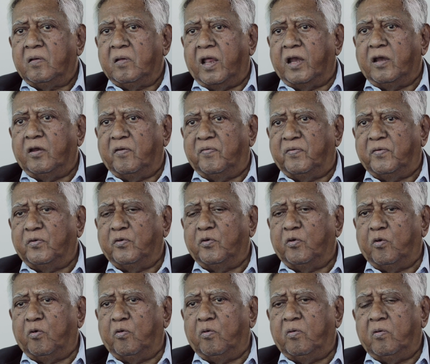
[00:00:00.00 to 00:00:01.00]
And if you
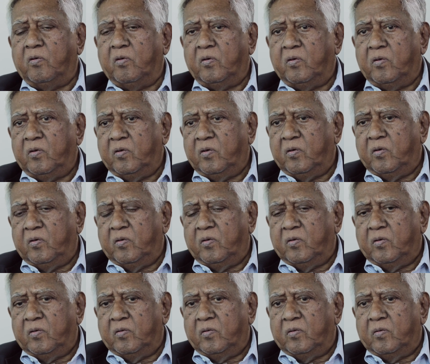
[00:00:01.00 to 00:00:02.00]
know,
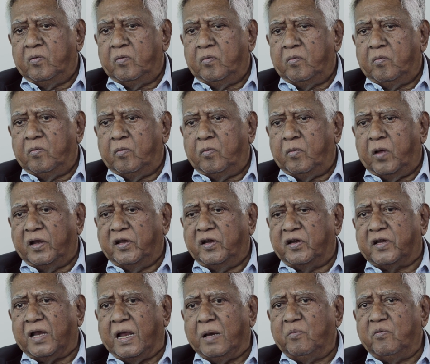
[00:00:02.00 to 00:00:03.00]
at
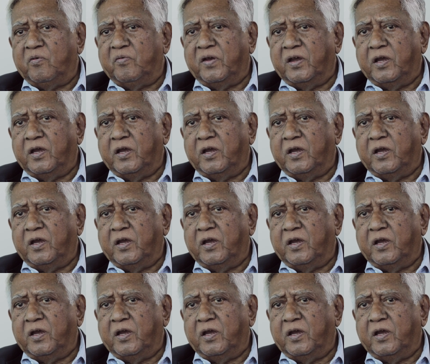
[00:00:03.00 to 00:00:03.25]
the time of